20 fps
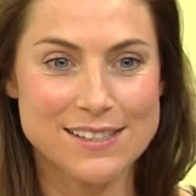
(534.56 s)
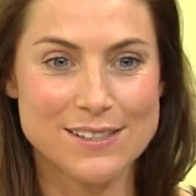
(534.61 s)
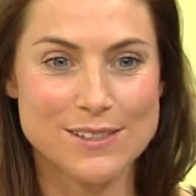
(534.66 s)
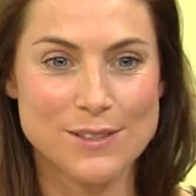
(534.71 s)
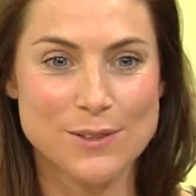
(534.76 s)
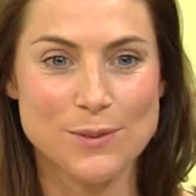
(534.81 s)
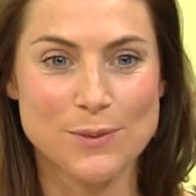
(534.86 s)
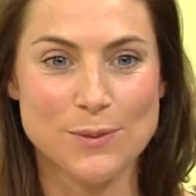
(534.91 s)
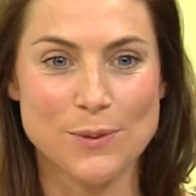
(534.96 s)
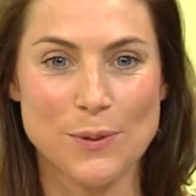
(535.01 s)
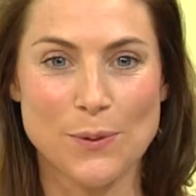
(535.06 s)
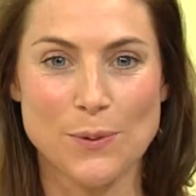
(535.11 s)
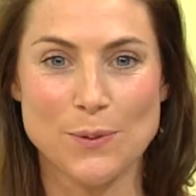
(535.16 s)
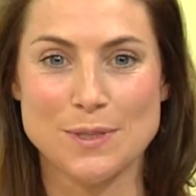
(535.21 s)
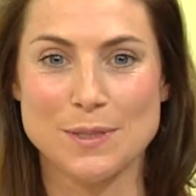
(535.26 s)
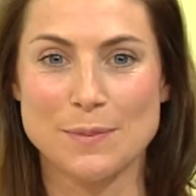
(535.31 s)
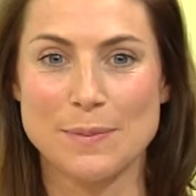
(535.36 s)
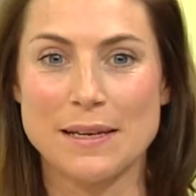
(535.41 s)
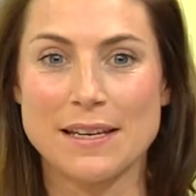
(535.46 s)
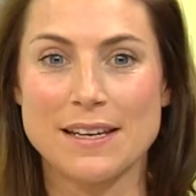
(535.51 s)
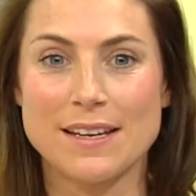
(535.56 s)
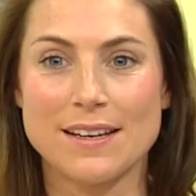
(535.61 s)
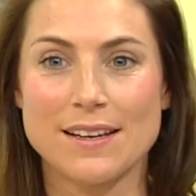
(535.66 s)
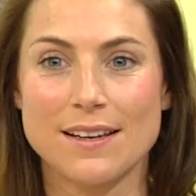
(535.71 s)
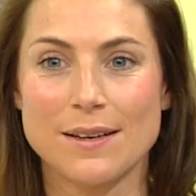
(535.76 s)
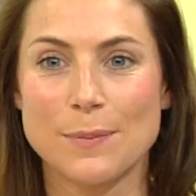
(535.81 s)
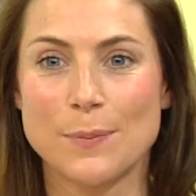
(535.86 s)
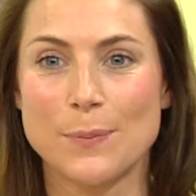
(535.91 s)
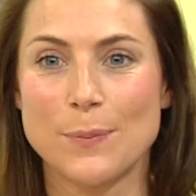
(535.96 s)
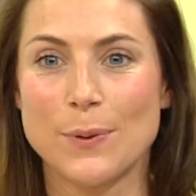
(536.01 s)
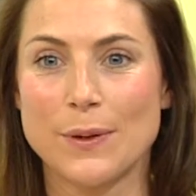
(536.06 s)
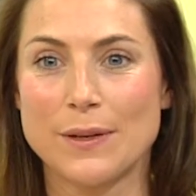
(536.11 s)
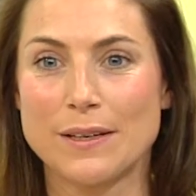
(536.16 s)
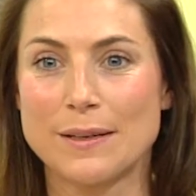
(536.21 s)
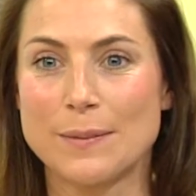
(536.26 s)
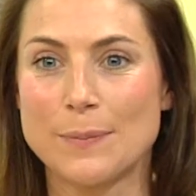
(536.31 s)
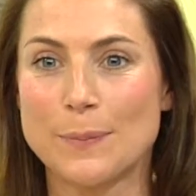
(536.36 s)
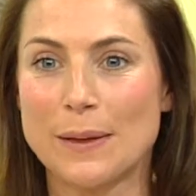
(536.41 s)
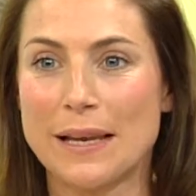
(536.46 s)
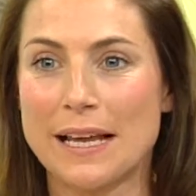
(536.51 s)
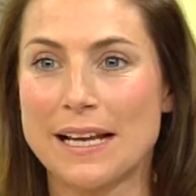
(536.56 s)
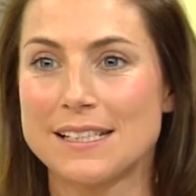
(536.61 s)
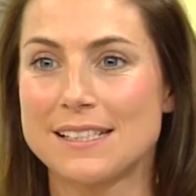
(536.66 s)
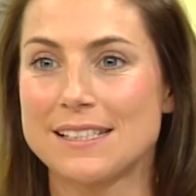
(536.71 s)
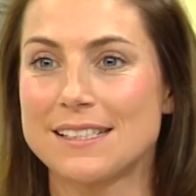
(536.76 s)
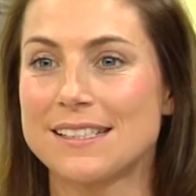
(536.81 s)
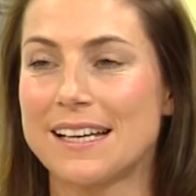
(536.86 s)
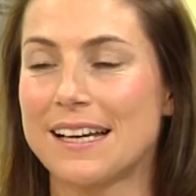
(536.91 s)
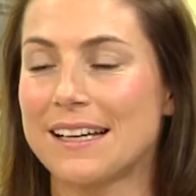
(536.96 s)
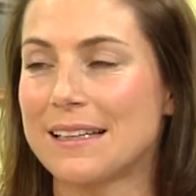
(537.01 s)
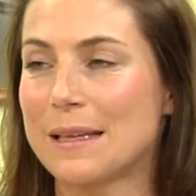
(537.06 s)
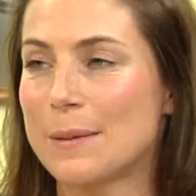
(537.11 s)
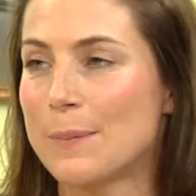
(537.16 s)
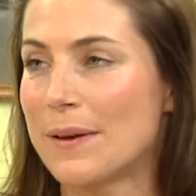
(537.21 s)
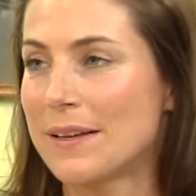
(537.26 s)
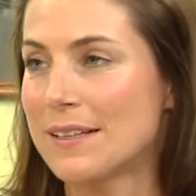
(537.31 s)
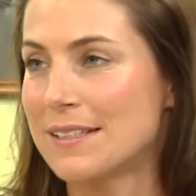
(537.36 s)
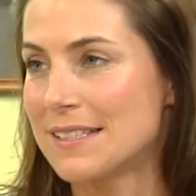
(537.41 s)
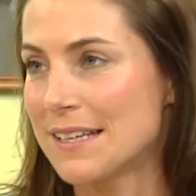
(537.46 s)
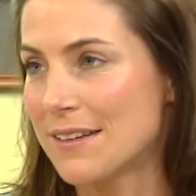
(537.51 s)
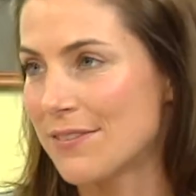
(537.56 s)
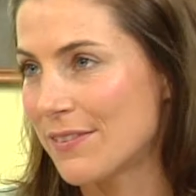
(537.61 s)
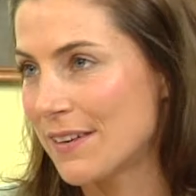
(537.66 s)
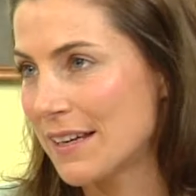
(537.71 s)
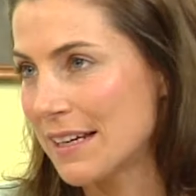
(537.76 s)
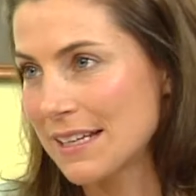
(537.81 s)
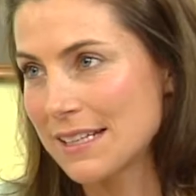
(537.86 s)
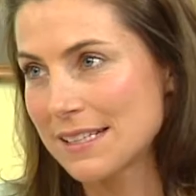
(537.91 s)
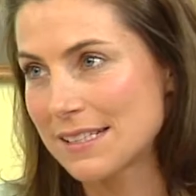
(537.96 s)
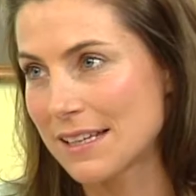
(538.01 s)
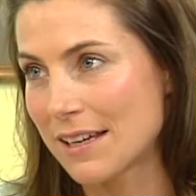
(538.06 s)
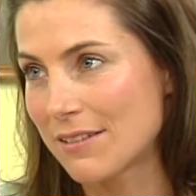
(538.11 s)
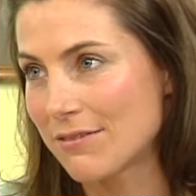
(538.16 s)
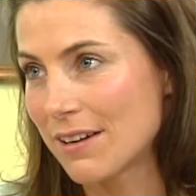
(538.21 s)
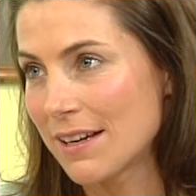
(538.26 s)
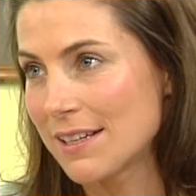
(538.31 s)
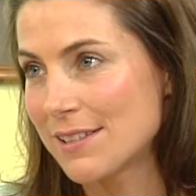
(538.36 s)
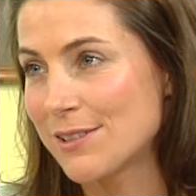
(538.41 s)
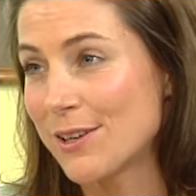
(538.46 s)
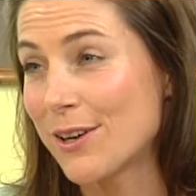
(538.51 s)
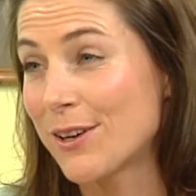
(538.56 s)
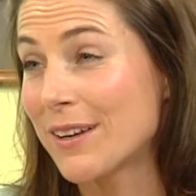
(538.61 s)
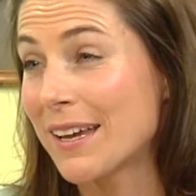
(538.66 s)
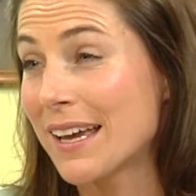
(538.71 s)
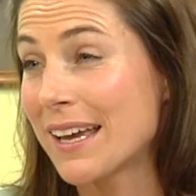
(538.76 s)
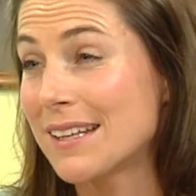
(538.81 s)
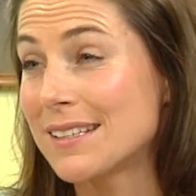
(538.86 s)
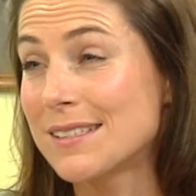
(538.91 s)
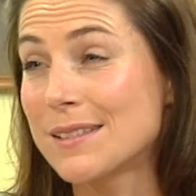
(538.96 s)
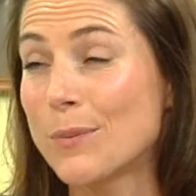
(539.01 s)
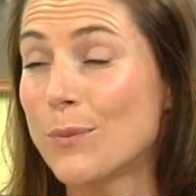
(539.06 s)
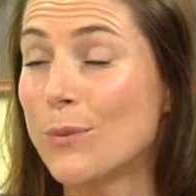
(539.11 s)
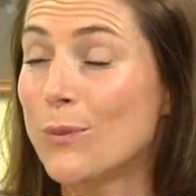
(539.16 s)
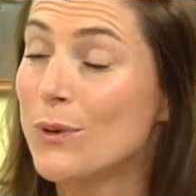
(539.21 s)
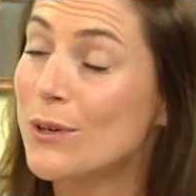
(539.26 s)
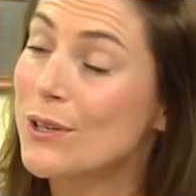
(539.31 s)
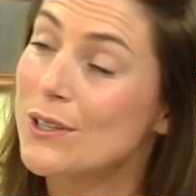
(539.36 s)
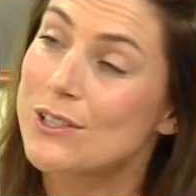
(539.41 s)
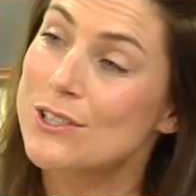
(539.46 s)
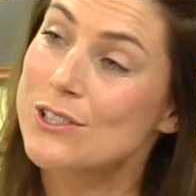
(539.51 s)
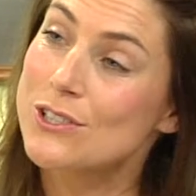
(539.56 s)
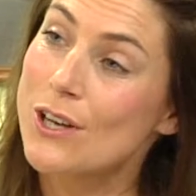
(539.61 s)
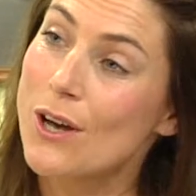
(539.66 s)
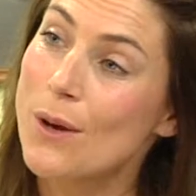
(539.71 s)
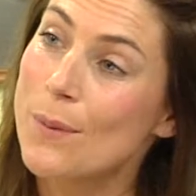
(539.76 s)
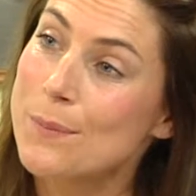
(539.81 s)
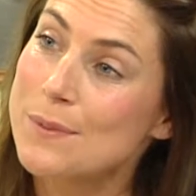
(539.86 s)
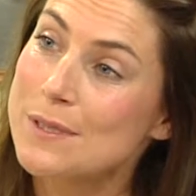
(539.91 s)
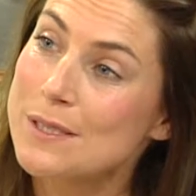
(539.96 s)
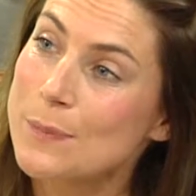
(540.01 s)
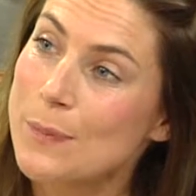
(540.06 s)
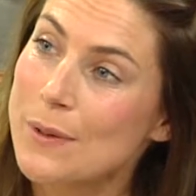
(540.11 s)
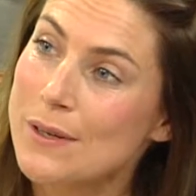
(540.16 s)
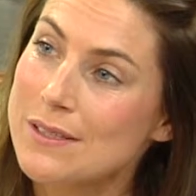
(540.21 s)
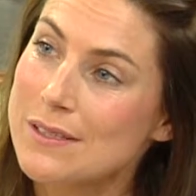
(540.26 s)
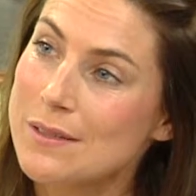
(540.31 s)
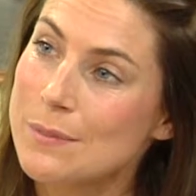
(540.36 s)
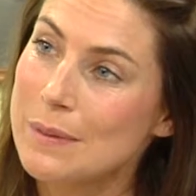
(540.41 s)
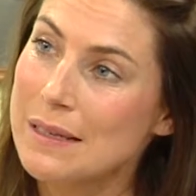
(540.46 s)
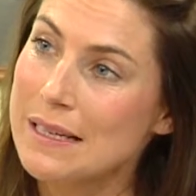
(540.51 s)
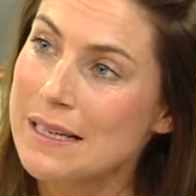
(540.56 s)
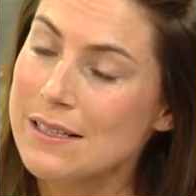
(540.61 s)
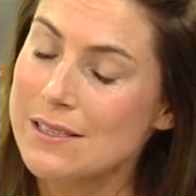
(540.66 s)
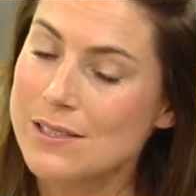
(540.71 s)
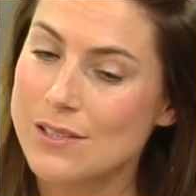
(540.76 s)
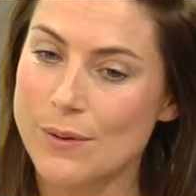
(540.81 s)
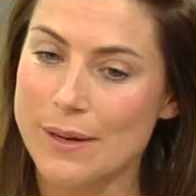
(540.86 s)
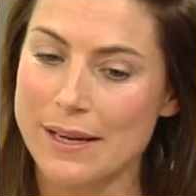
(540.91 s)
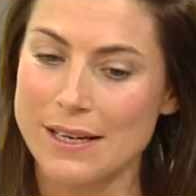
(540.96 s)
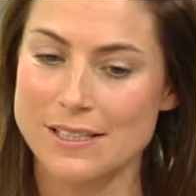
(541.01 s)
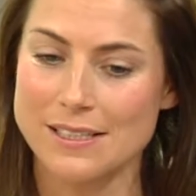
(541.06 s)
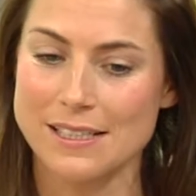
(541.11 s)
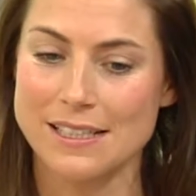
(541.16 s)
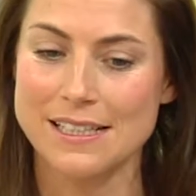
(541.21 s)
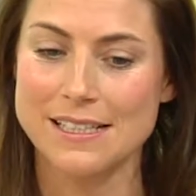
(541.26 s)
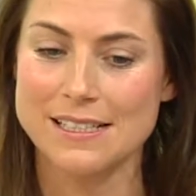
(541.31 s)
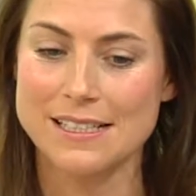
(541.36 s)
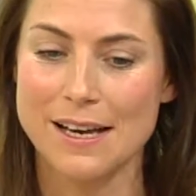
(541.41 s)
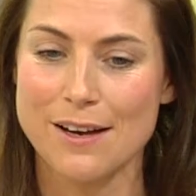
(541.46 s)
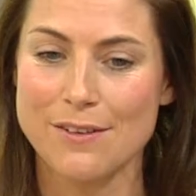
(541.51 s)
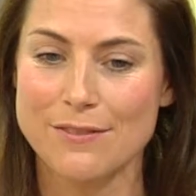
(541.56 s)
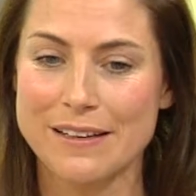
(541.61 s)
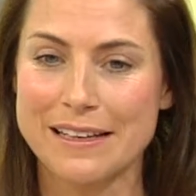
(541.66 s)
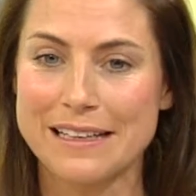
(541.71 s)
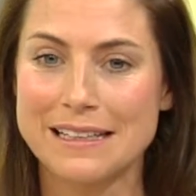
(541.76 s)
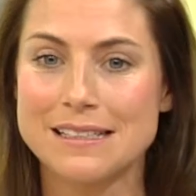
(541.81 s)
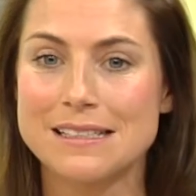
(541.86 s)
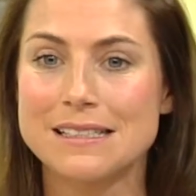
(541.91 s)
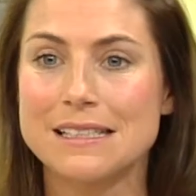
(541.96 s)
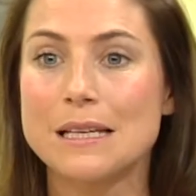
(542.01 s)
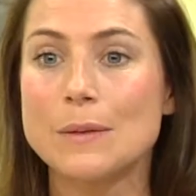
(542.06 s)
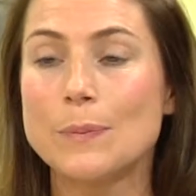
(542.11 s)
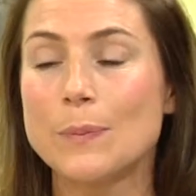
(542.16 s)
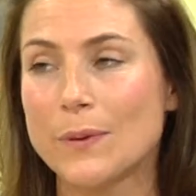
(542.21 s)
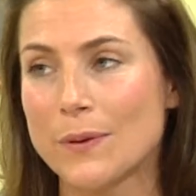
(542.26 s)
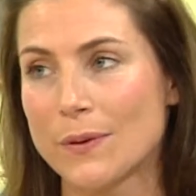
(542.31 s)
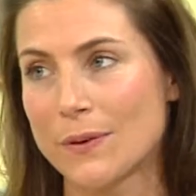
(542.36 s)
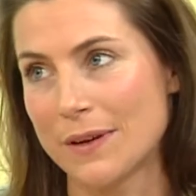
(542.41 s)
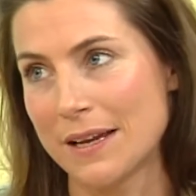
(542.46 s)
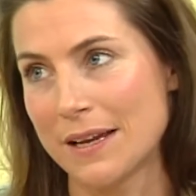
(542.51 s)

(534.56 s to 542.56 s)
still all to be put in place exactly, but definitely sunrise yoga and some workshops possibly. So actually delving deeper